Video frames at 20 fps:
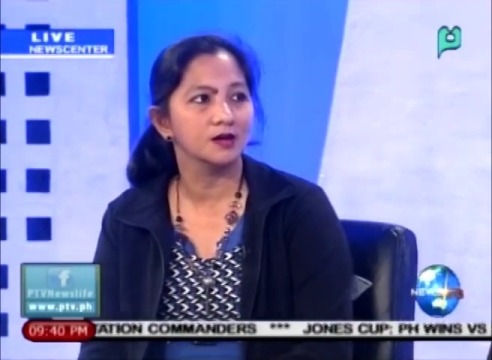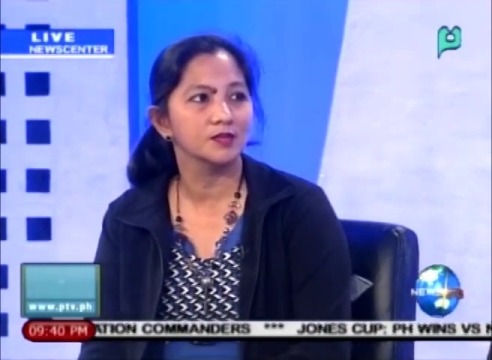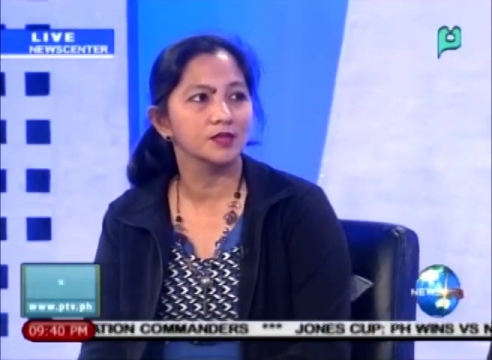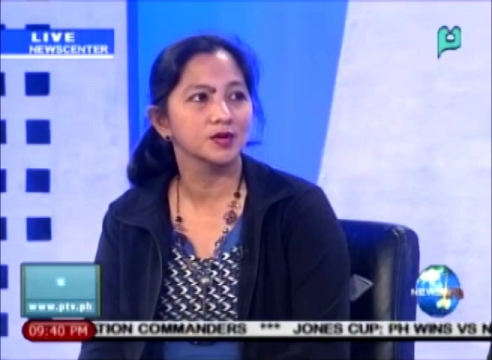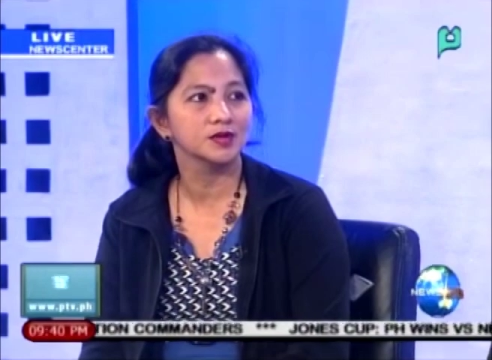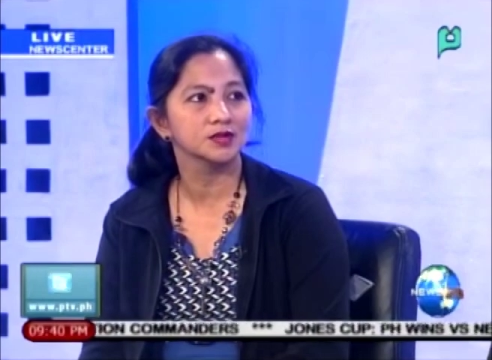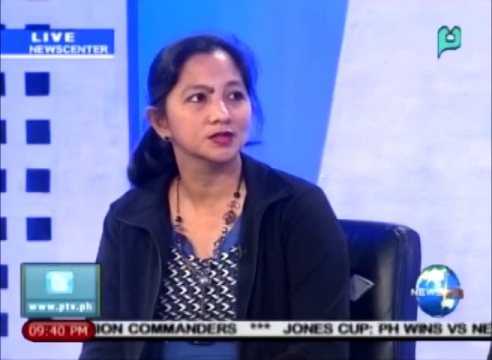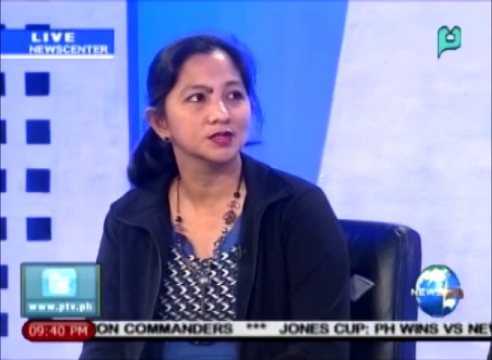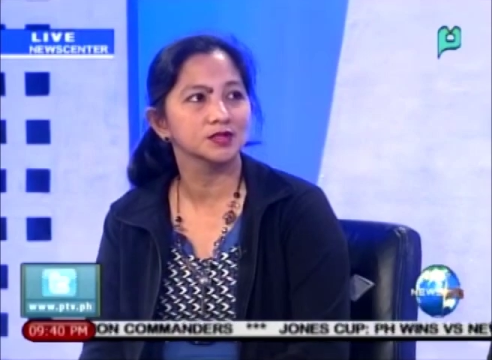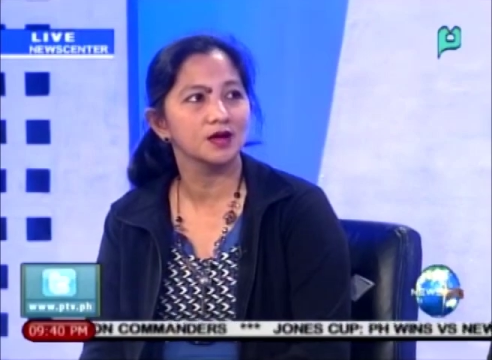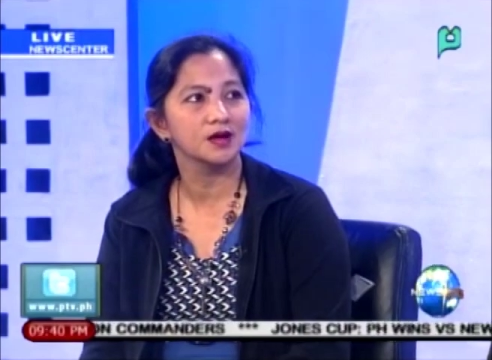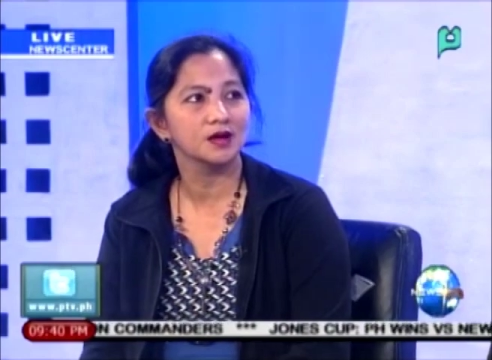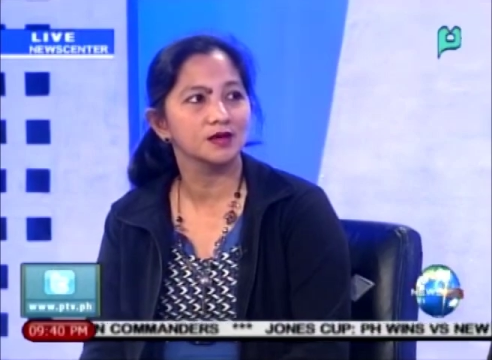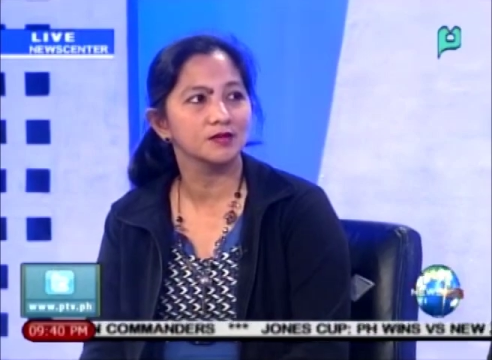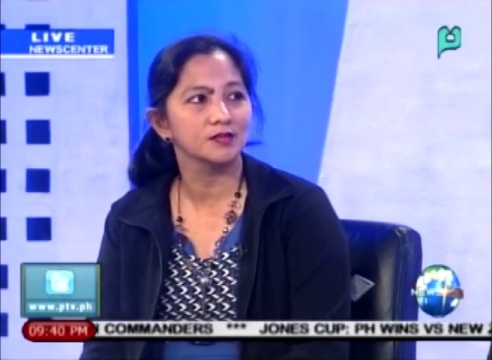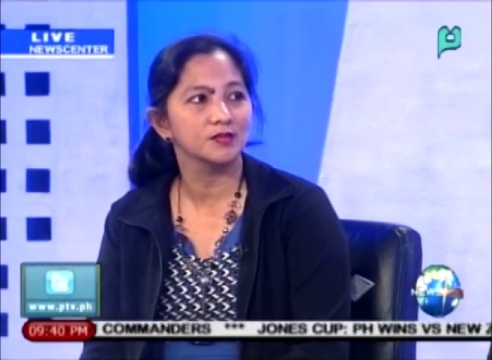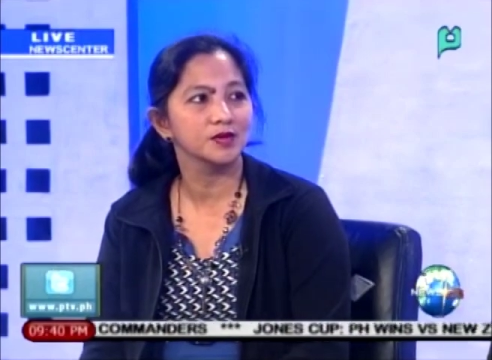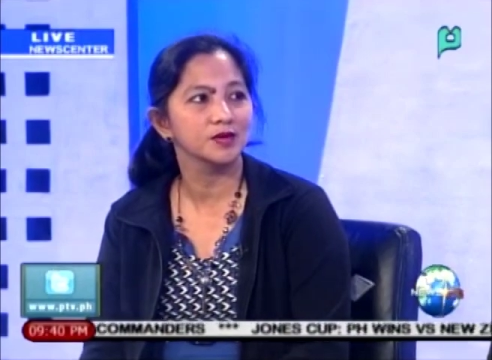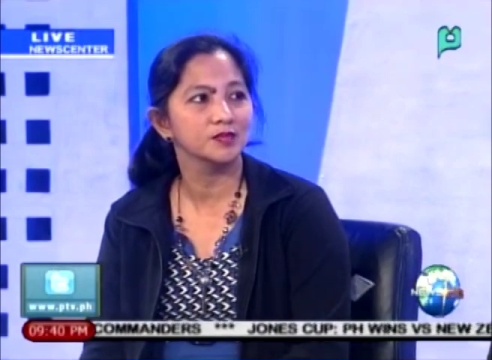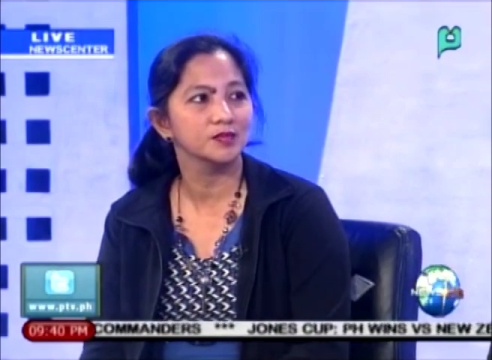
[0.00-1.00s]
because
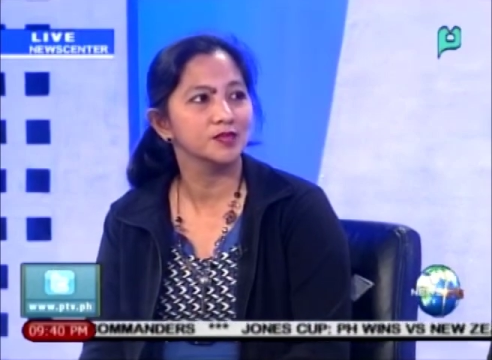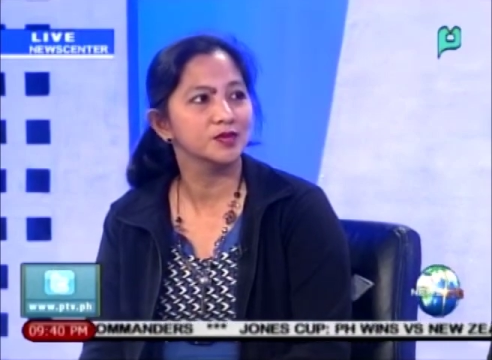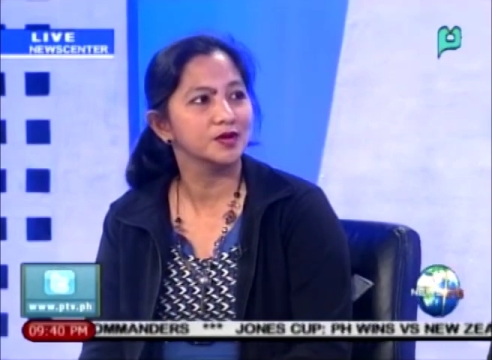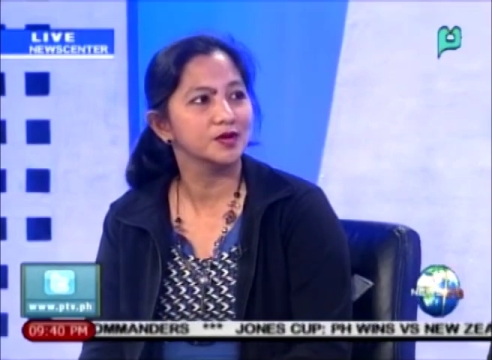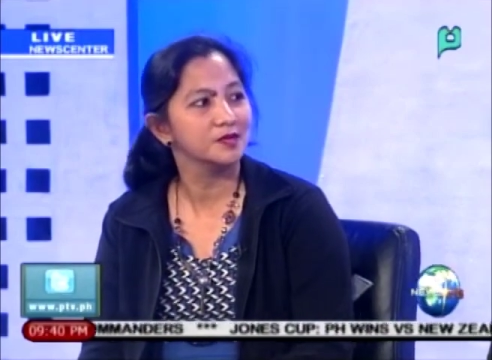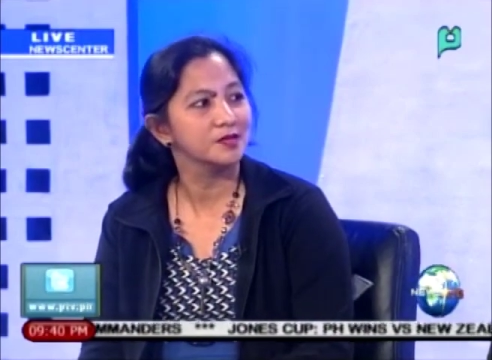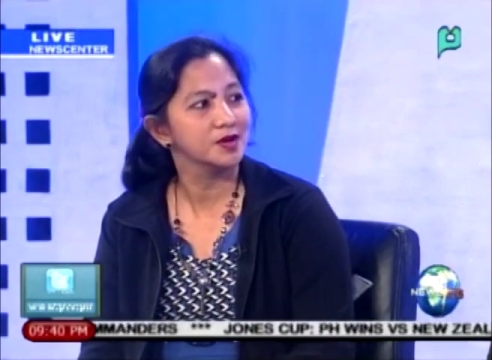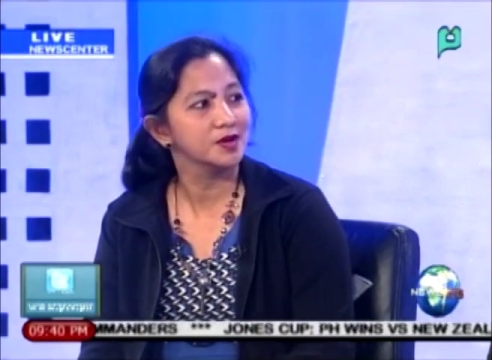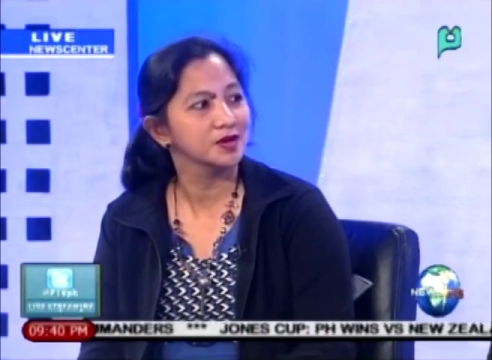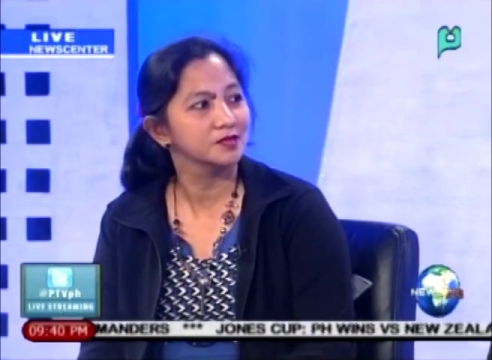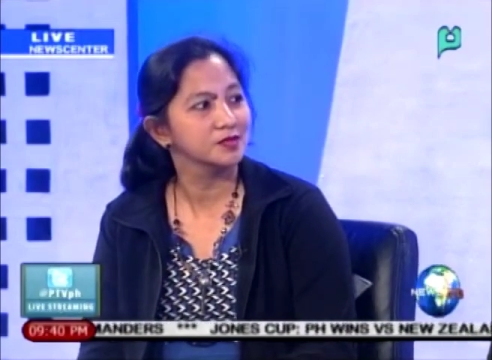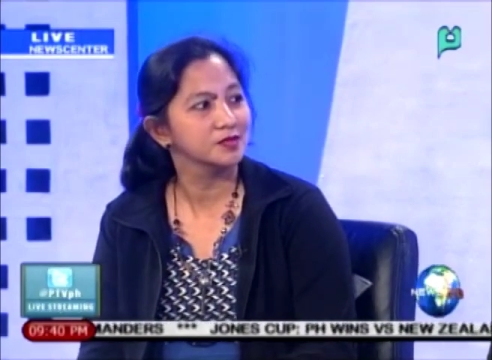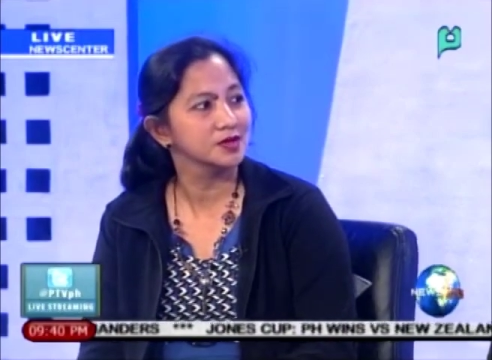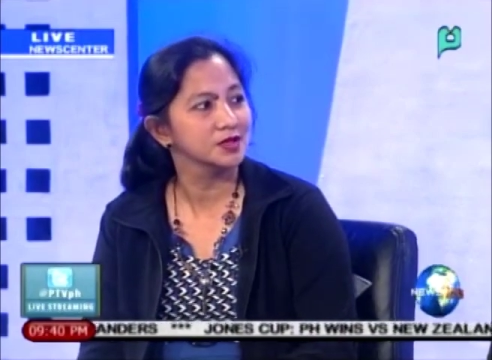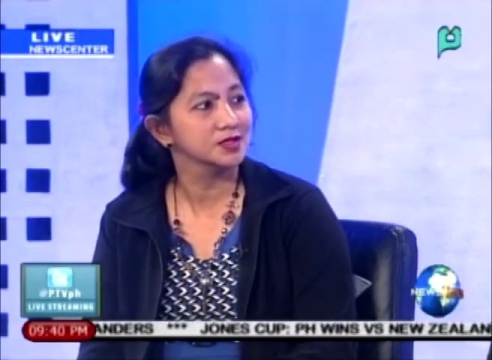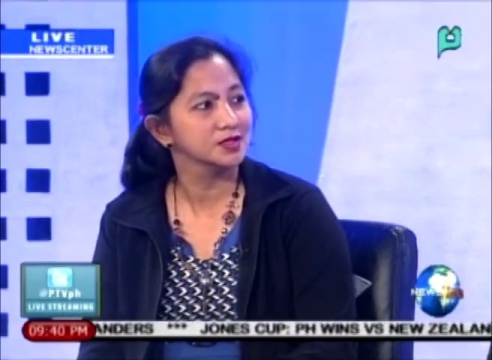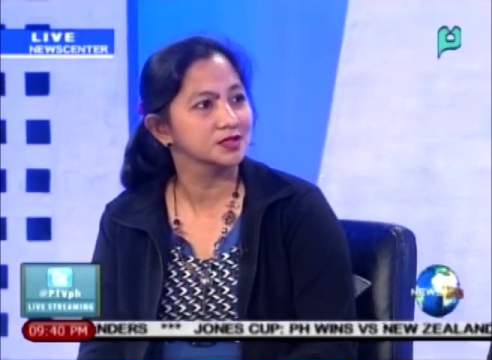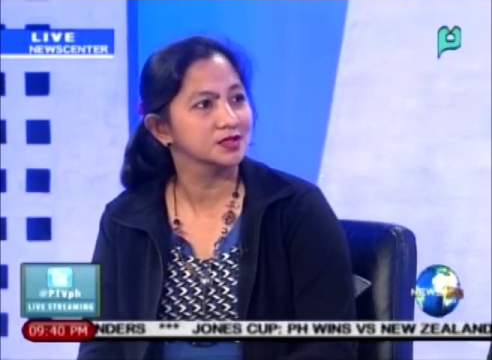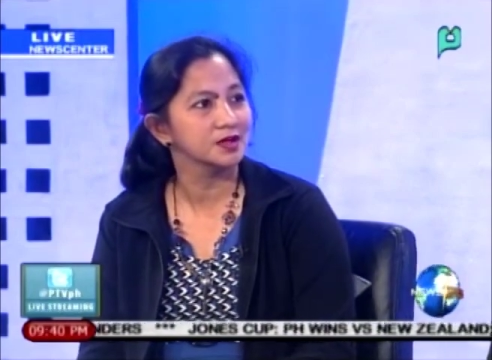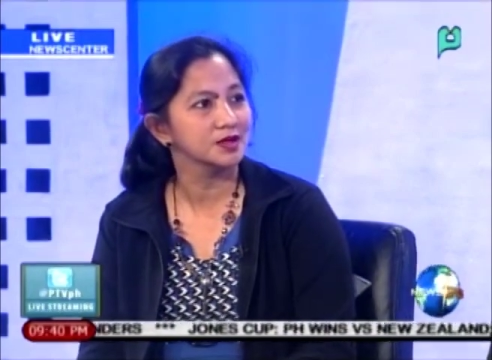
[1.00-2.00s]
if there might
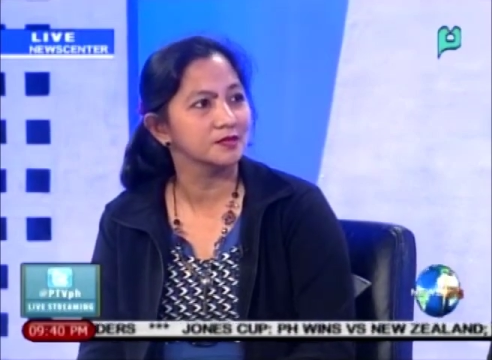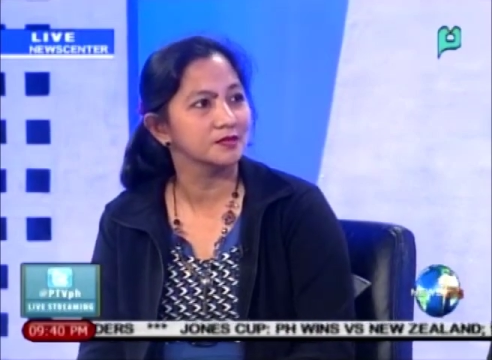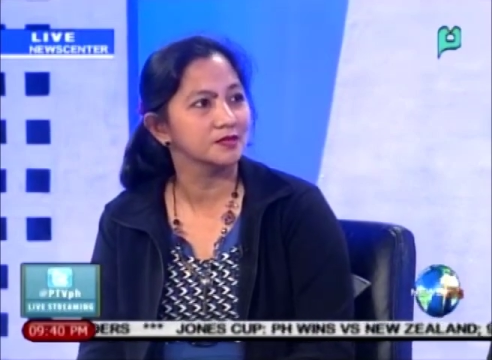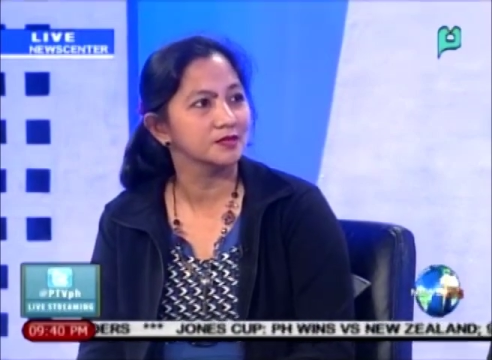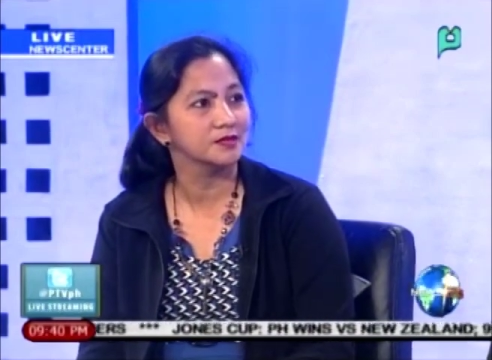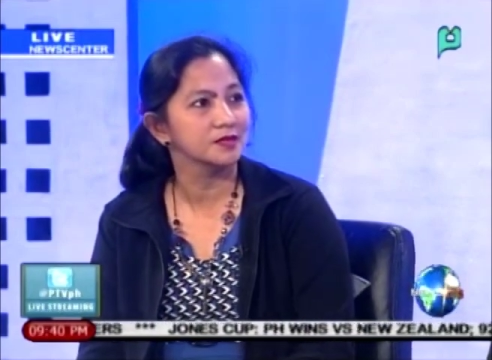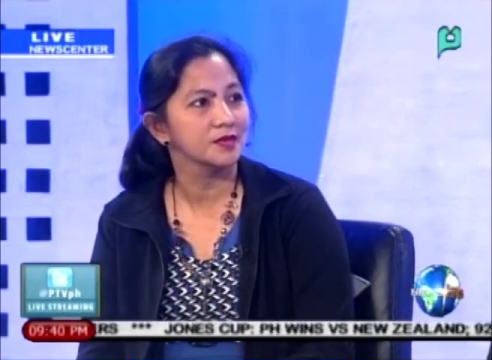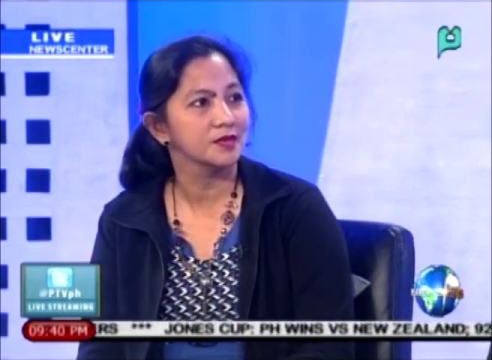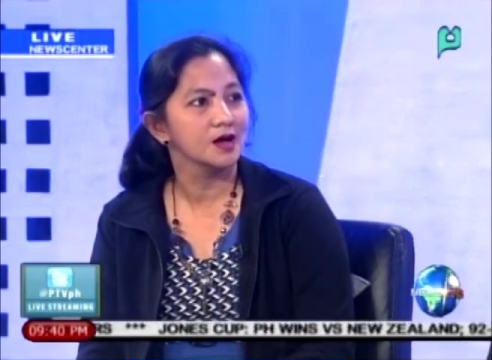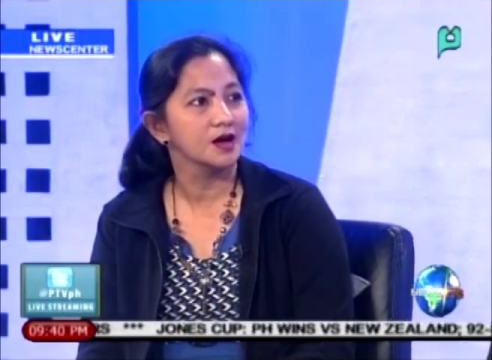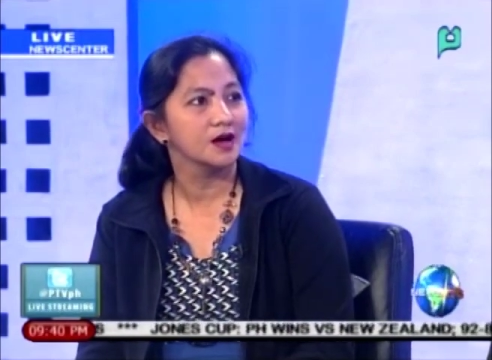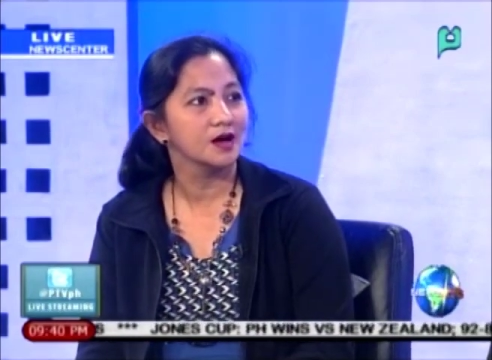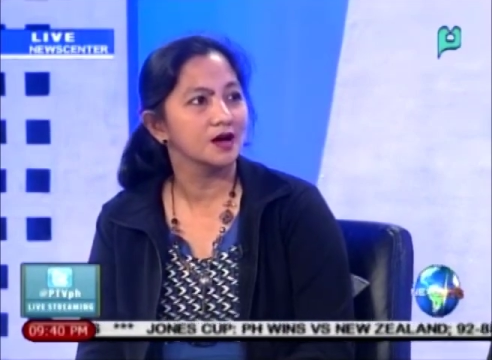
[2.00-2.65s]
be some